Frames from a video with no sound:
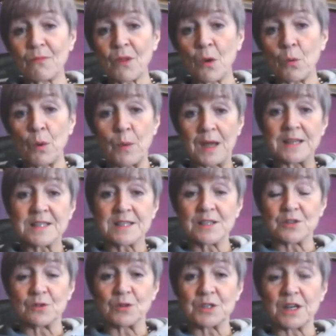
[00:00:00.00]
we went to the
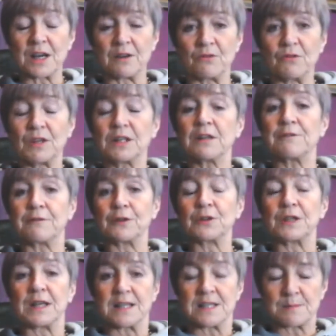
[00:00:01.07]
doctor and really
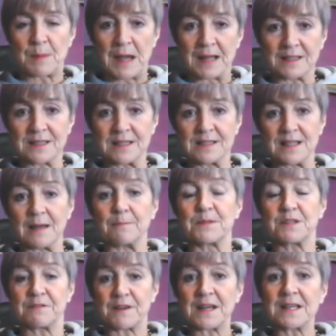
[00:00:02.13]
fully expected them
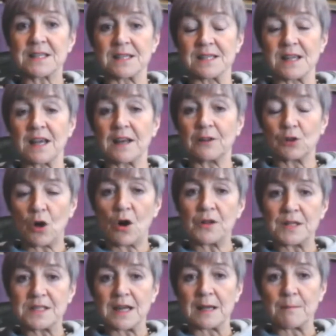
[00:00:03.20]
to fix us. And a lot of
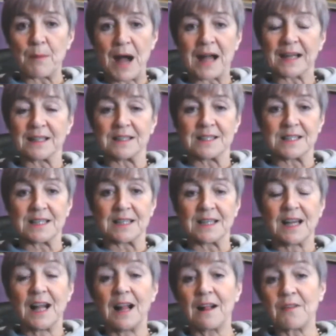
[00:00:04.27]
the time back in the day,
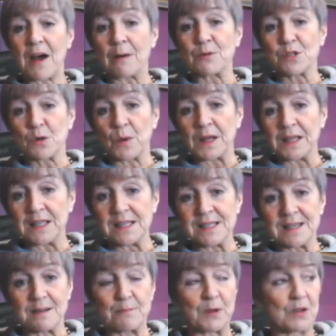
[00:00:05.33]
that was quite
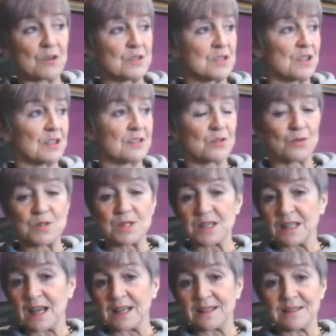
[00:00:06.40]
easy, because you had
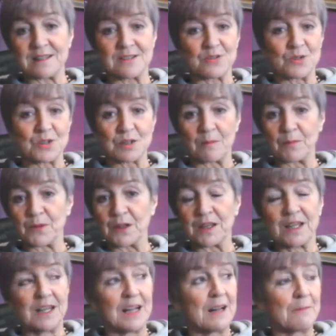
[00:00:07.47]
tonsillitis or something
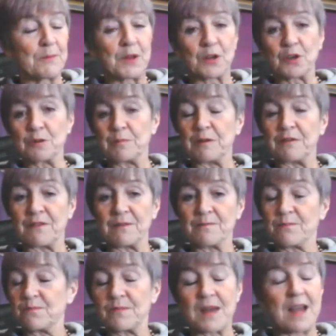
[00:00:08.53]
that could be,
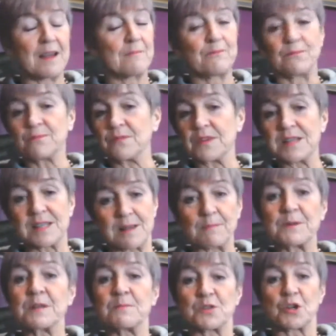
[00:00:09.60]
the
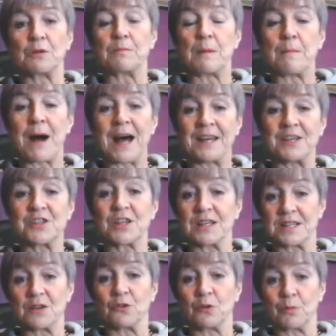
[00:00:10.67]
symptoms could be managed
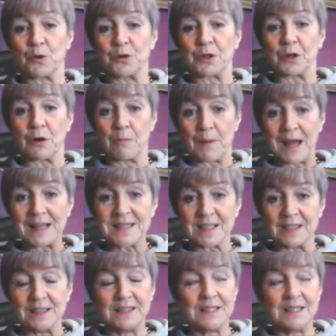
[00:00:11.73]
until the body got better.